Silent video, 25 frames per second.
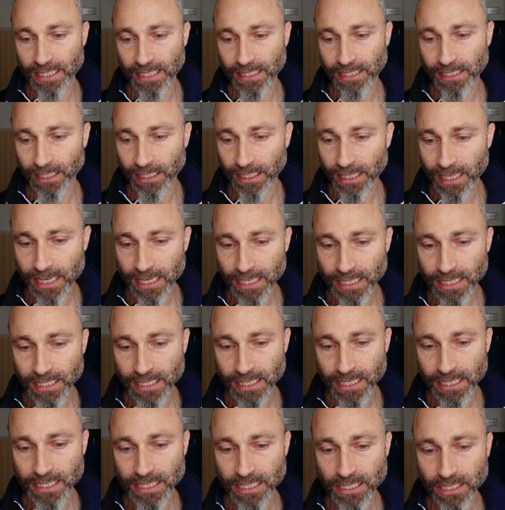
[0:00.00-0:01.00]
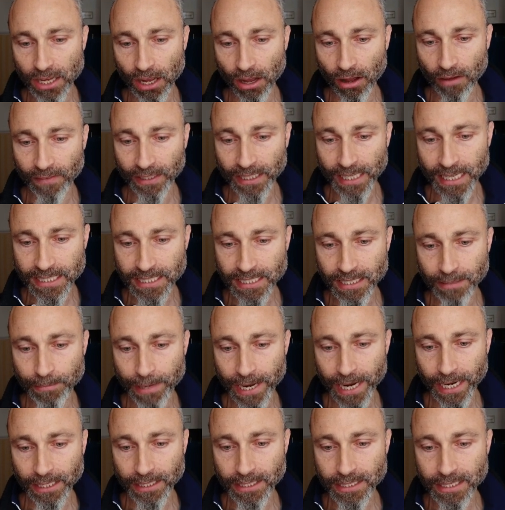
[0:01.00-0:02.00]
in the kidneys of an
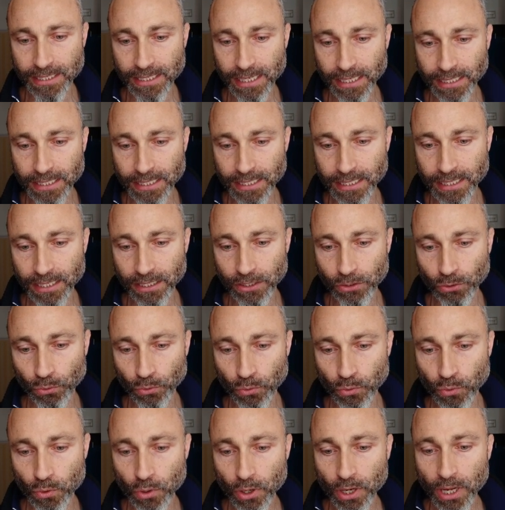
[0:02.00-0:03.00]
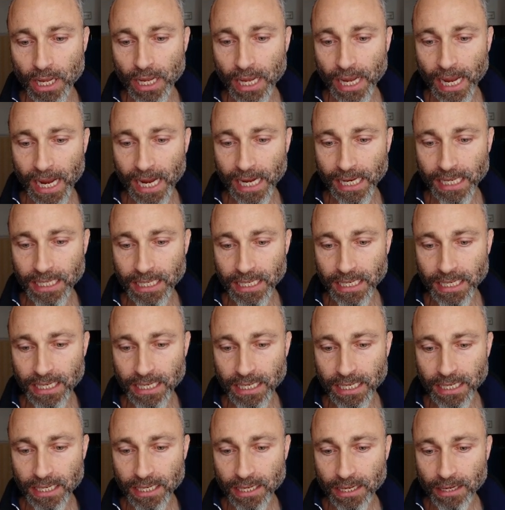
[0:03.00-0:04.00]
estimated 60 to
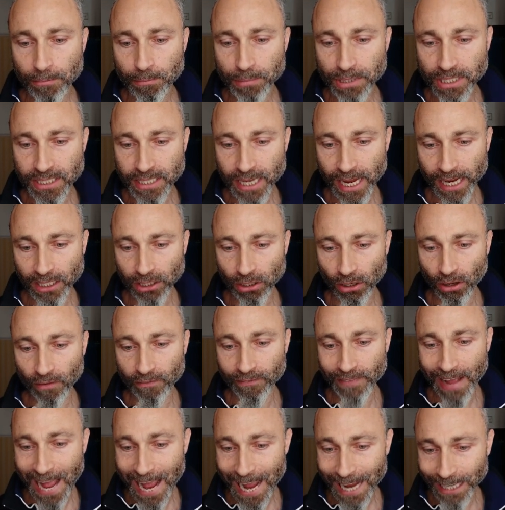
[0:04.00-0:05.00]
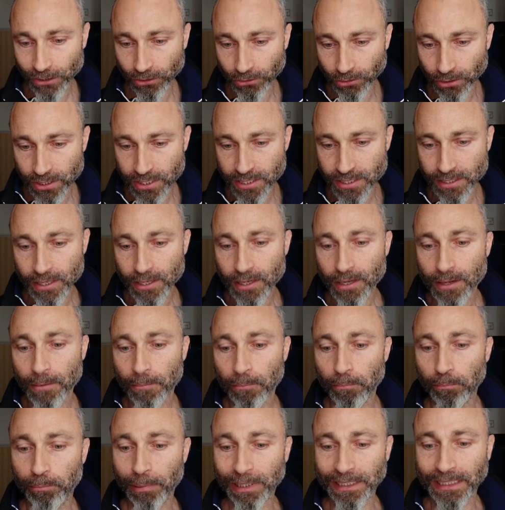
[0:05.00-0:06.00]
80% of adults,
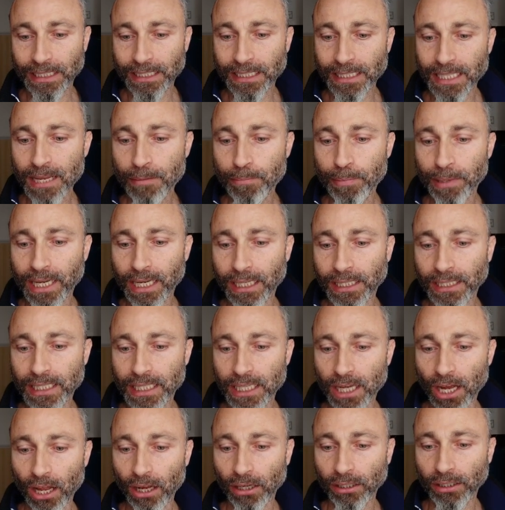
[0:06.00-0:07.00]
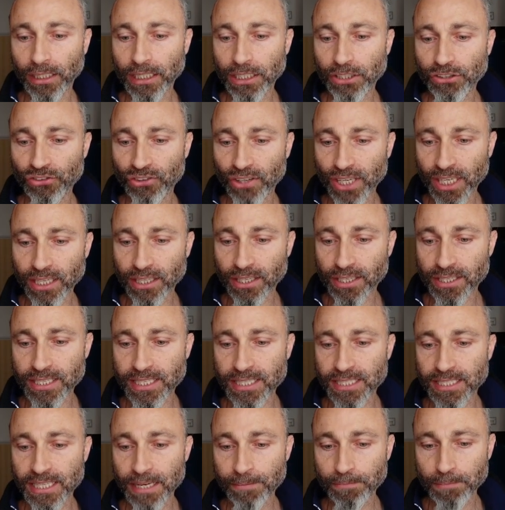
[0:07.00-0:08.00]
but typically only triggers
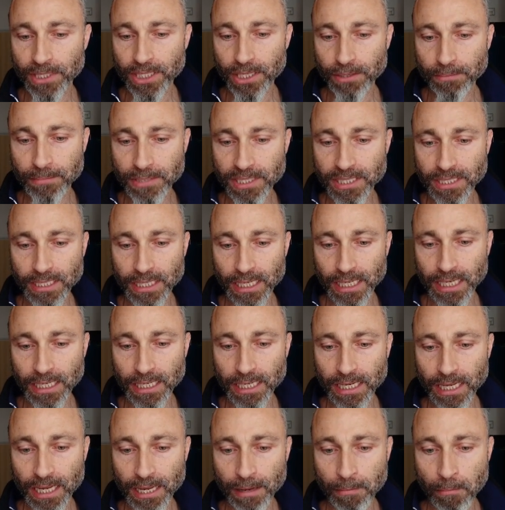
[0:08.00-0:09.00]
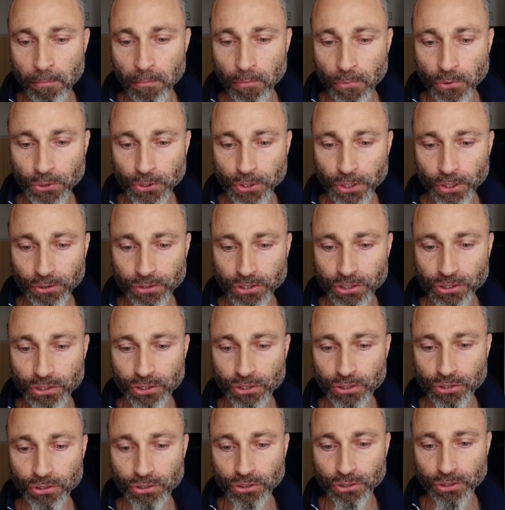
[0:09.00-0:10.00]
symptoms in
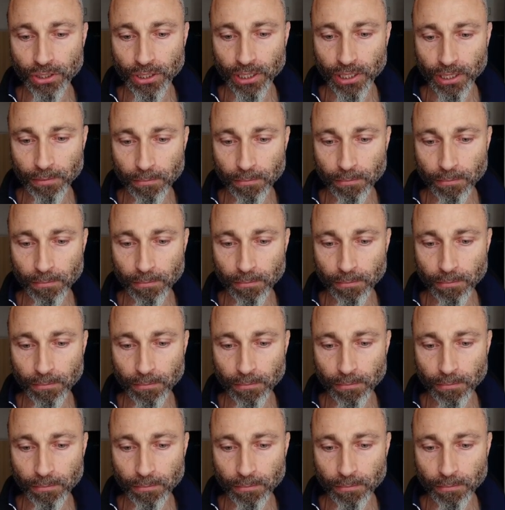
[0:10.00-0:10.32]
immunos